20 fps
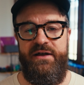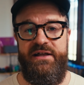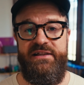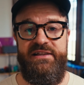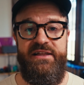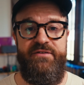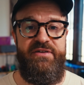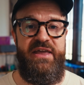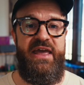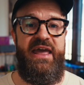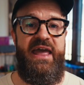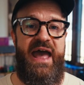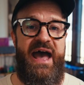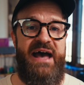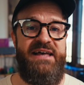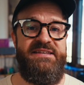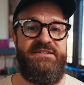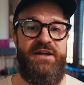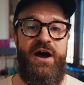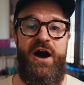Olivier
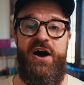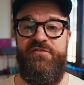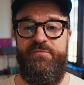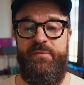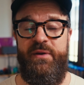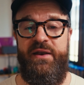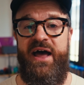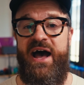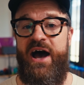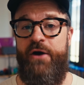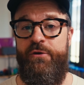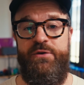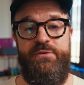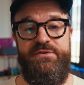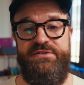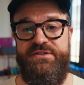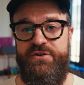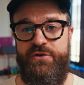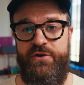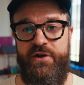asked Hoffman how he
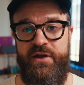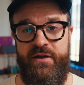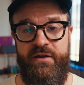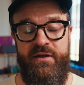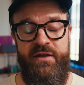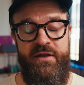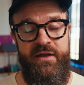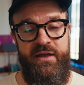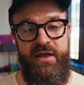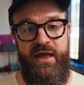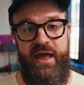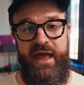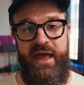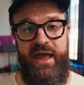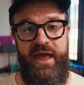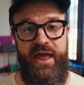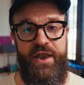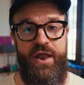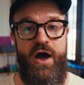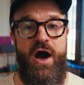was doing,
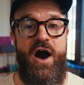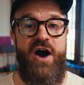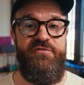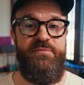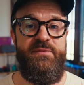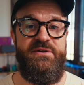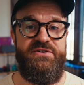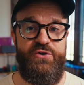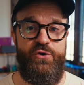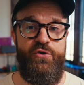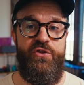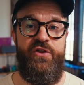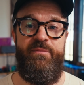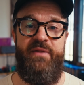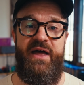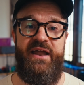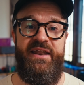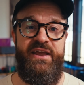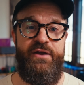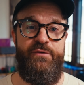and Hoffman told him
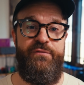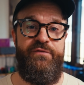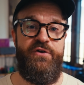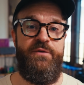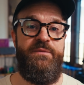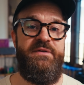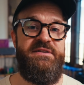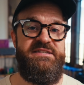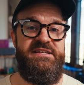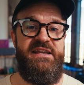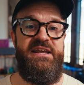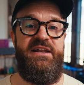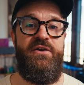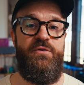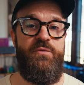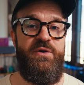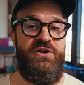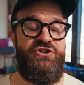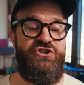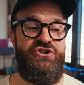that he had filmed a scene
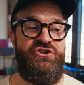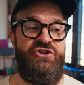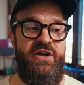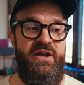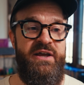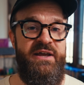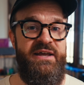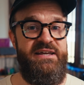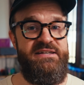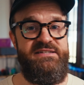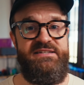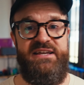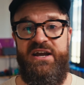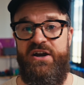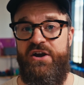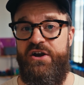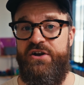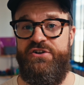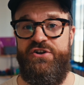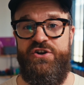in which his
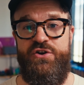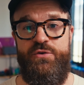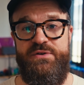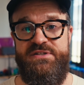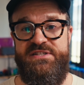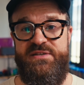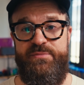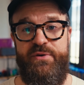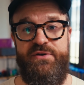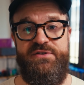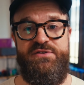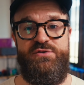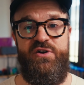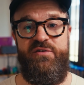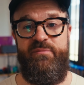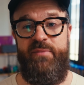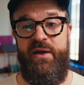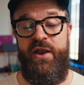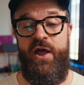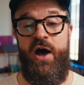character was supposed to
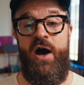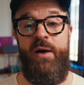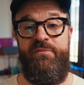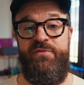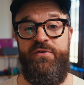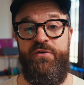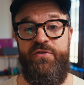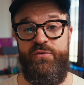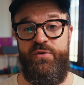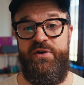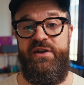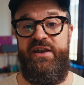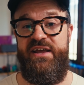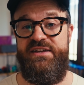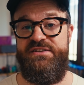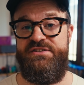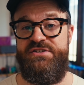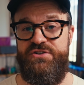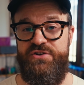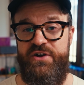have been up for 3
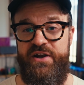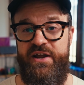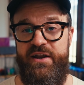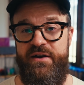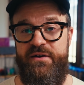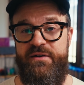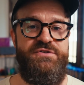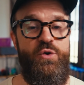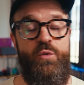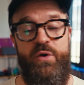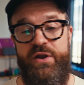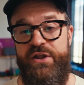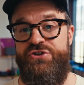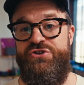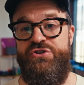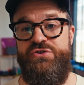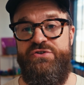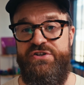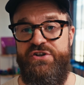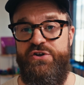days straight. So what did
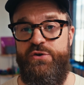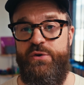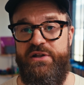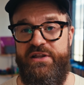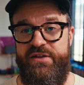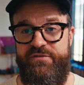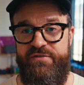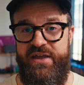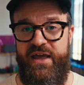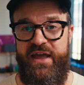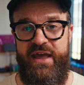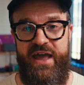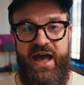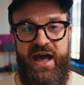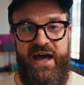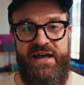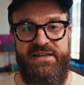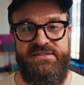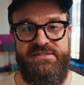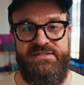you do? Olivier
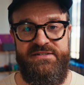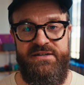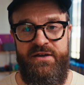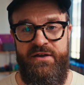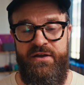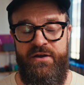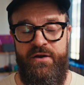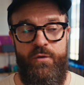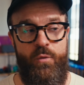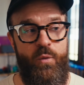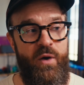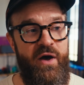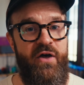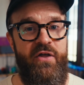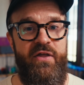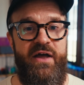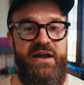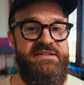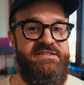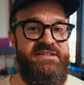asked.
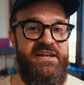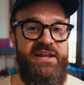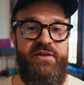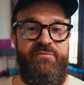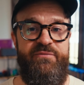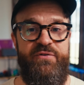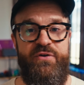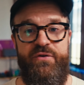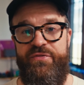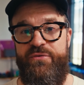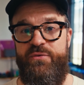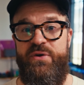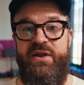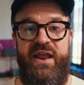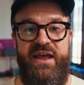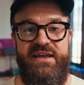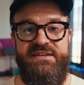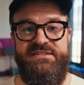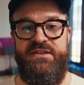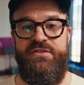Well, I stayed up for 3
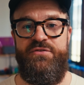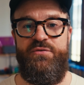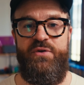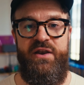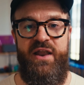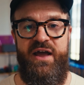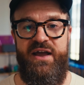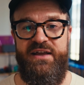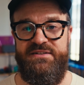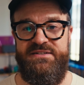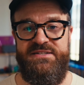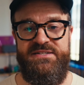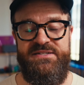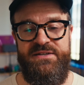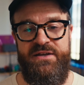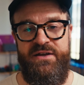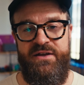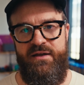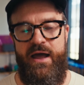days and 3 nights.